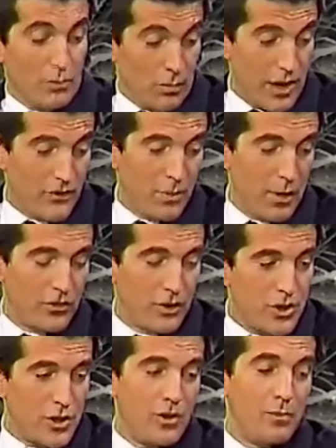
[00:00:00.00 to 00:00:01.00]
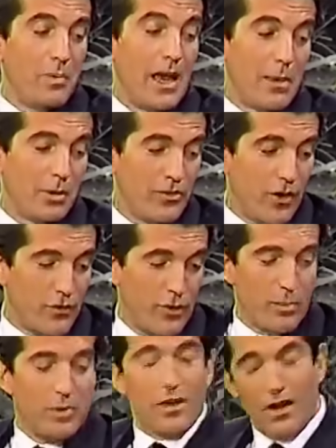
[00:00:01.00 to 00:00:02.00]
ran for president who shouldn't be able to vote
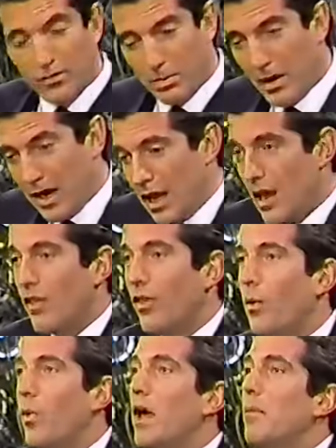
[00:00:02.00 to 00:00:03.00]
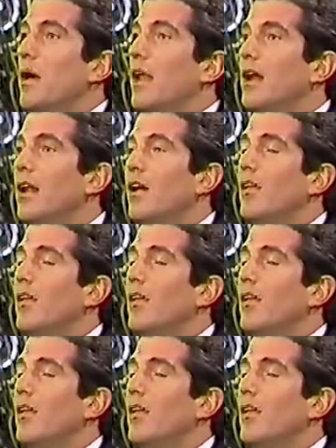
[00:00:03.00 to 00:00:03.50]
for themselves, but the women.